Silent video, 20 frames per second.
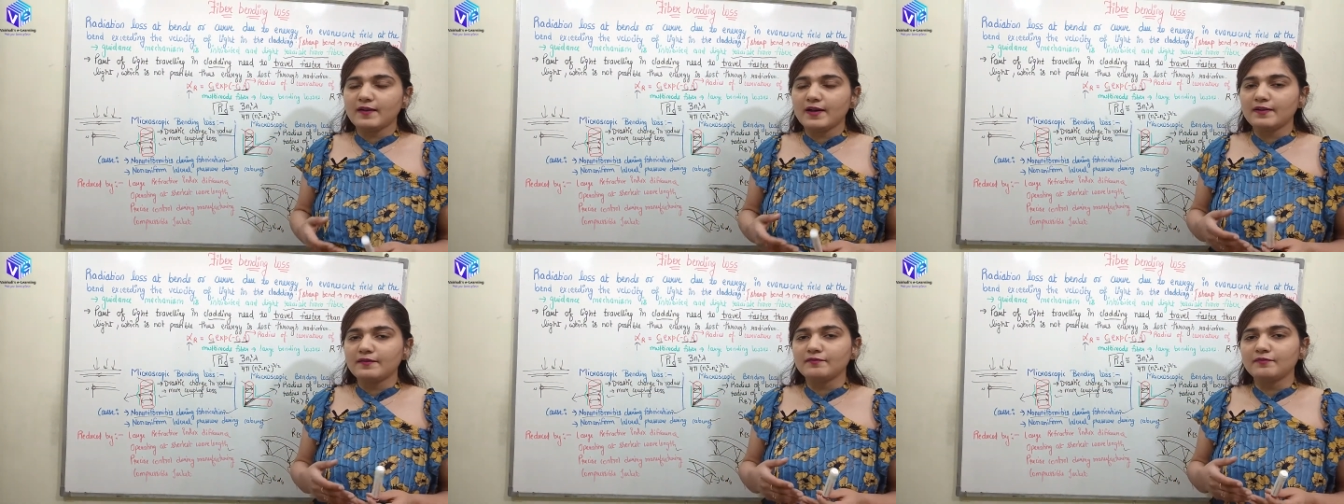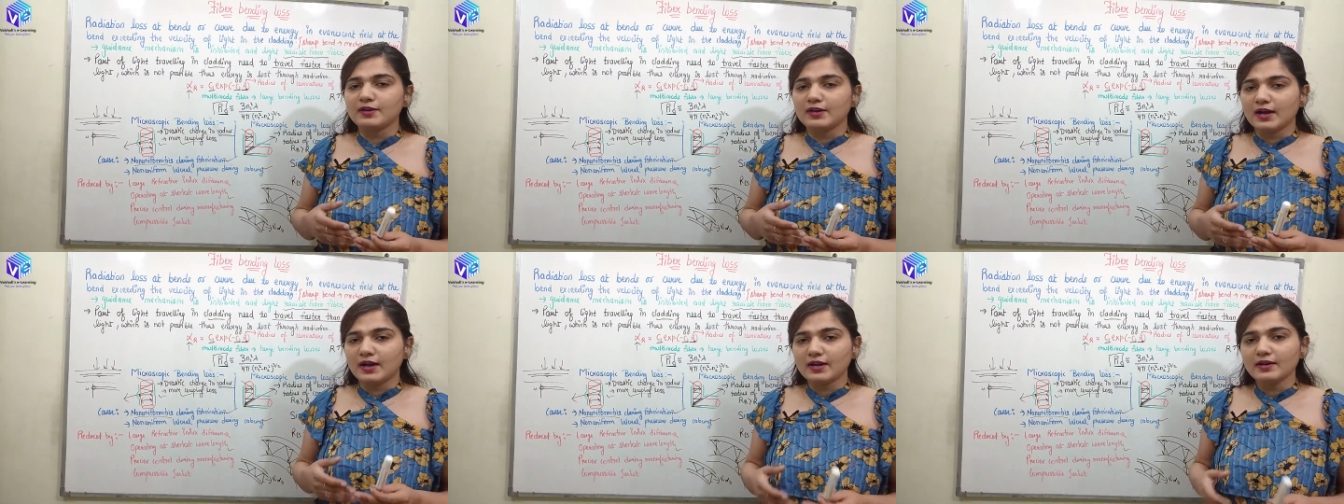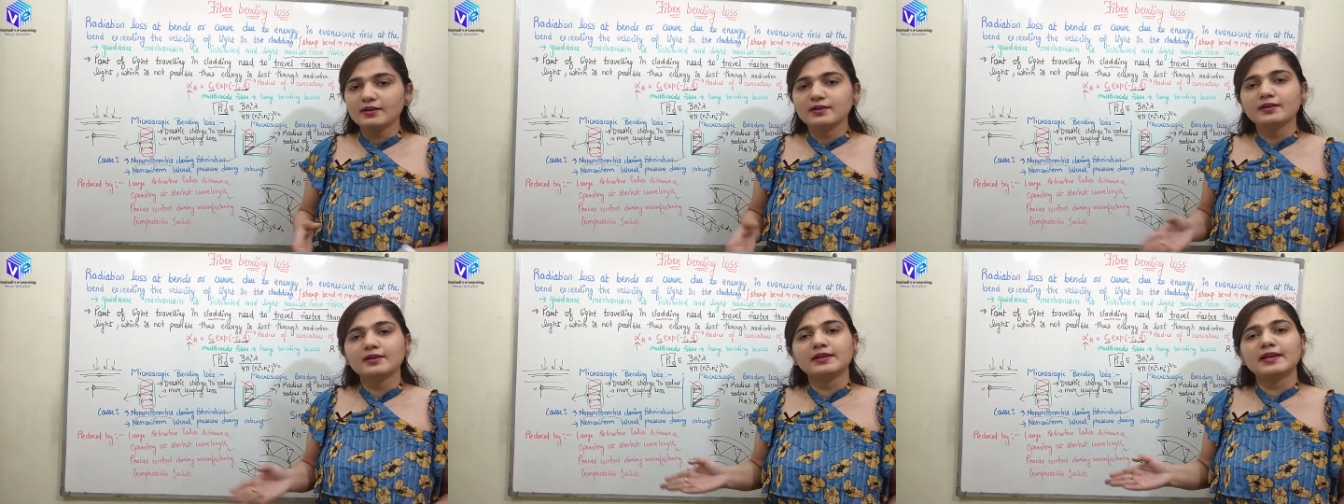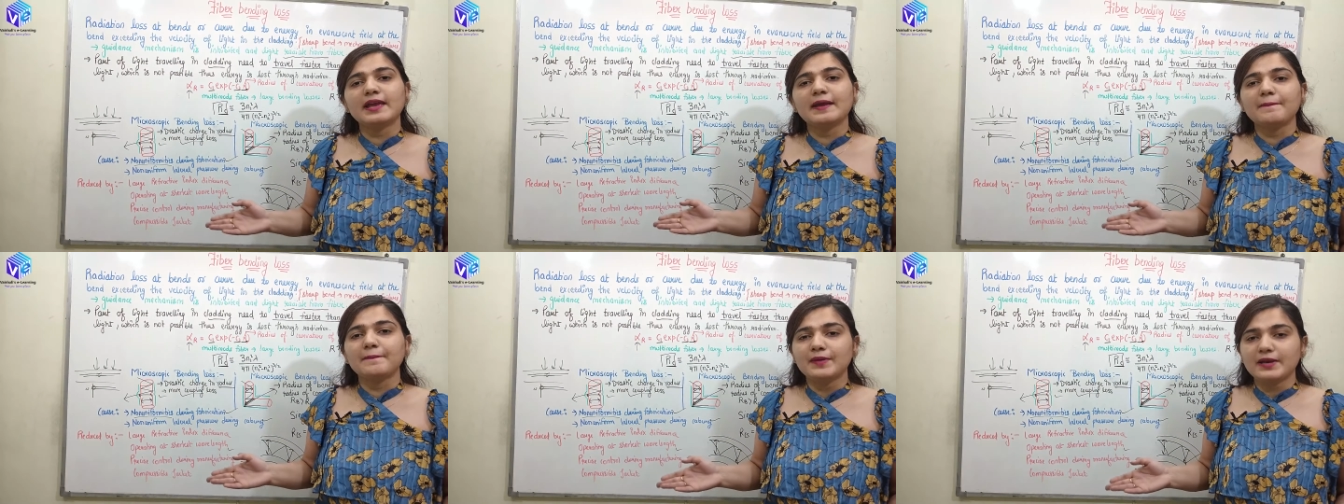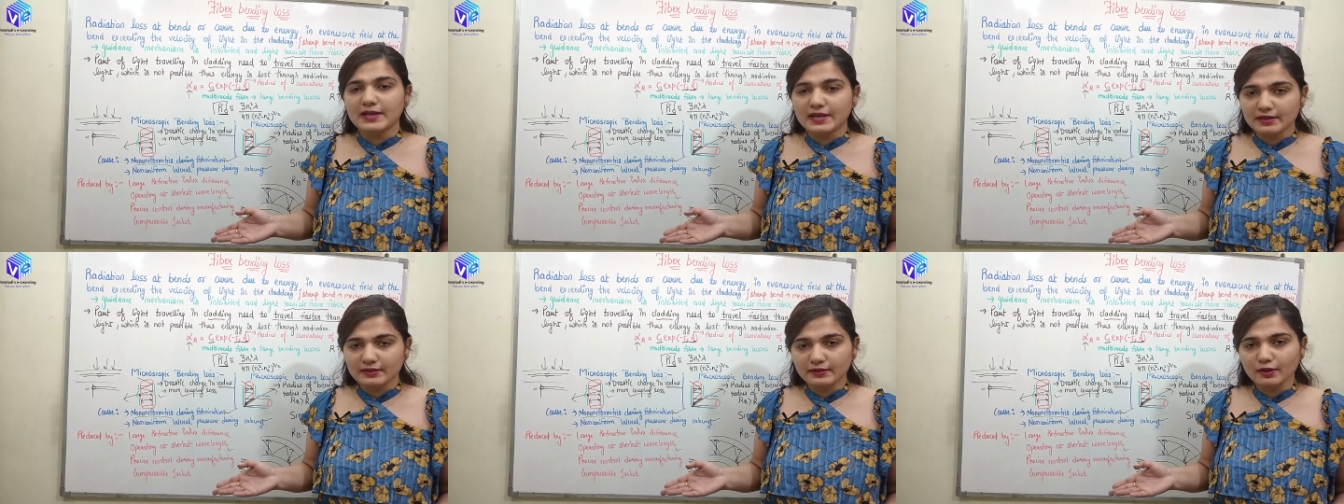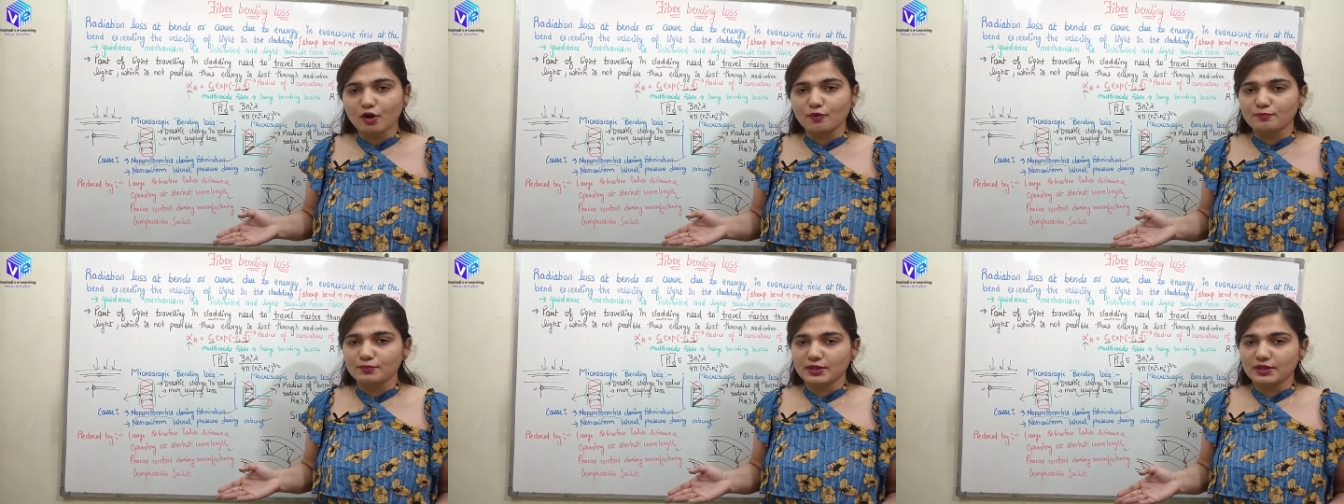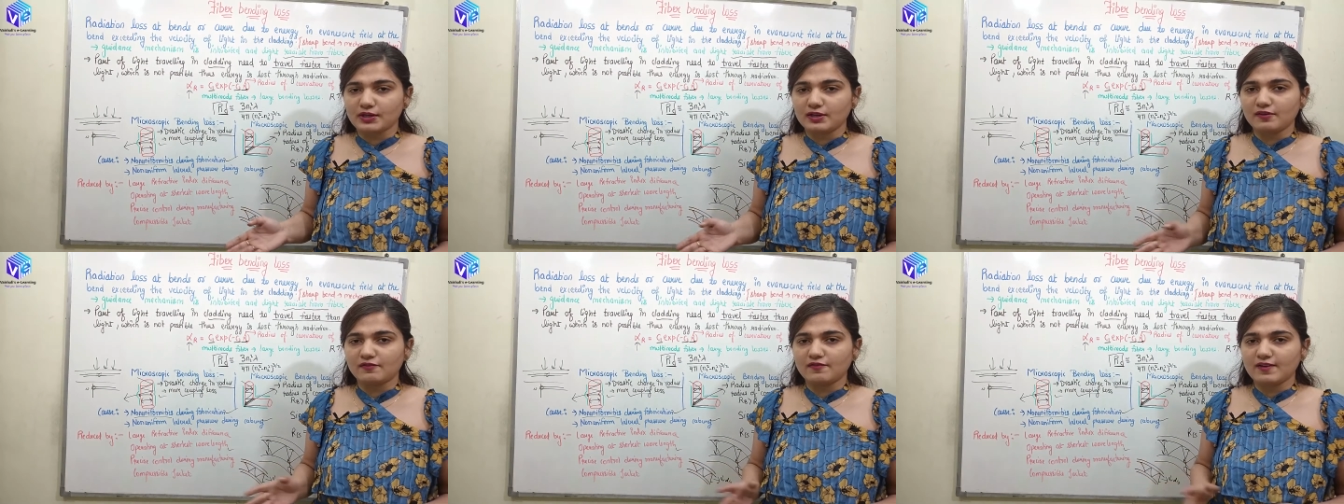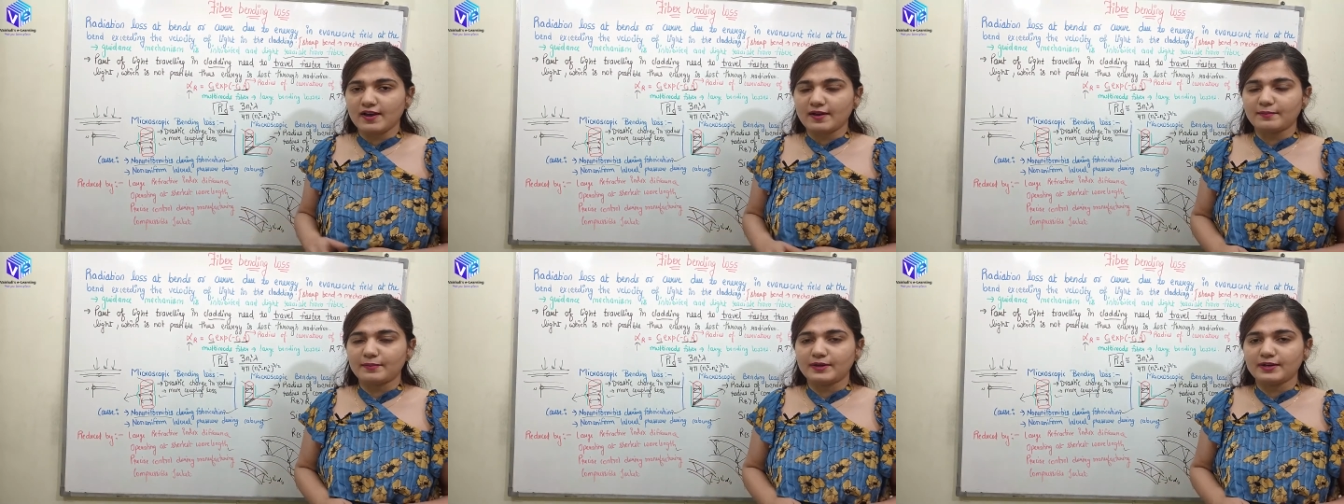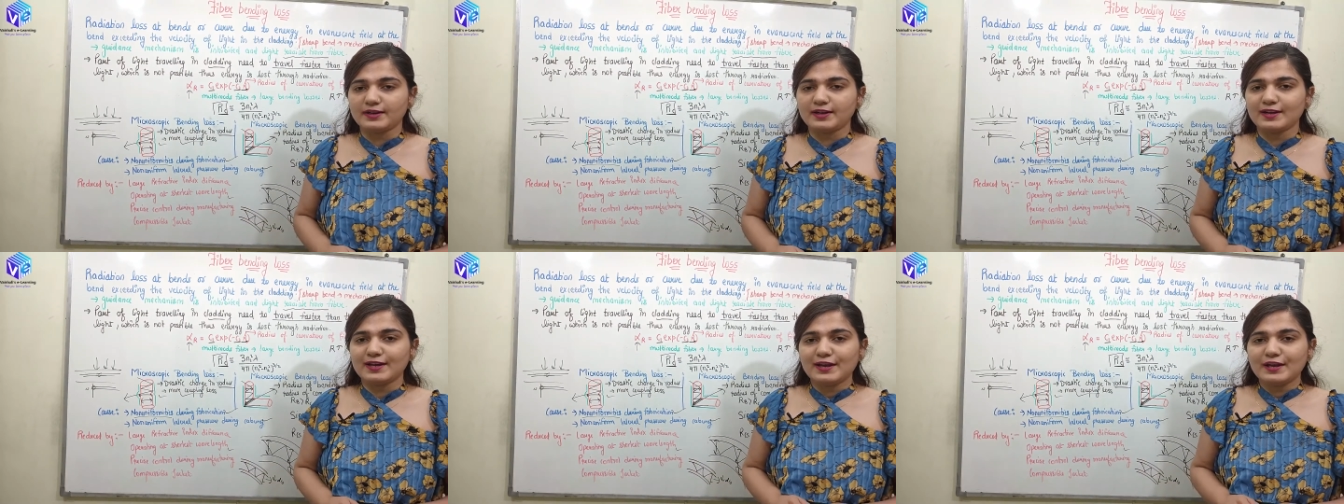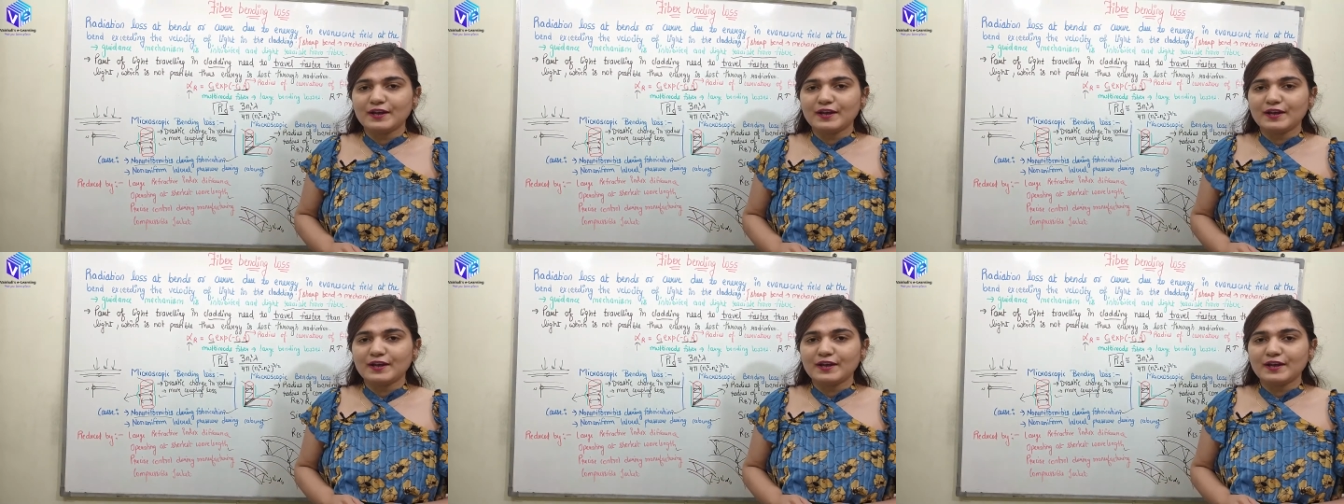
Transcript: when we are cabling the optical fiber.